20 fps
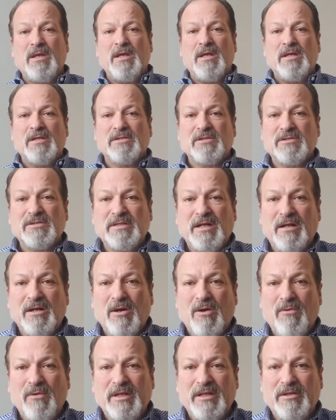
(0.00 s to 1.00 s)
So start
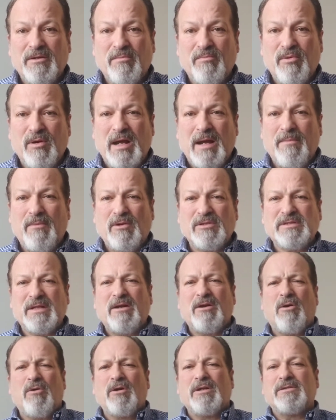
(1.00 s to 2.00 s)
owning your property. Start
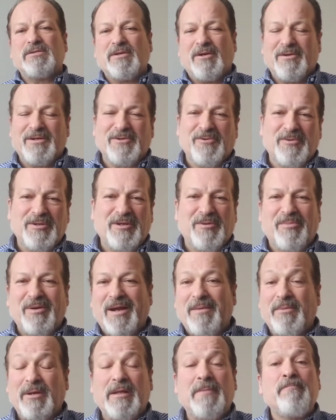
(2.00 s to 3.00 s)
owning your
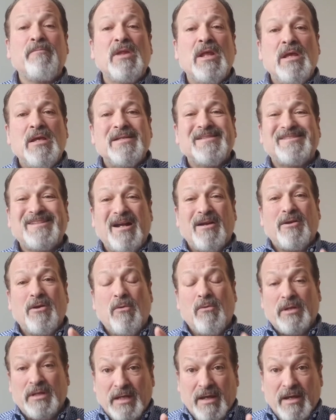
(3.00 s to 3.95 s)
property. Start owning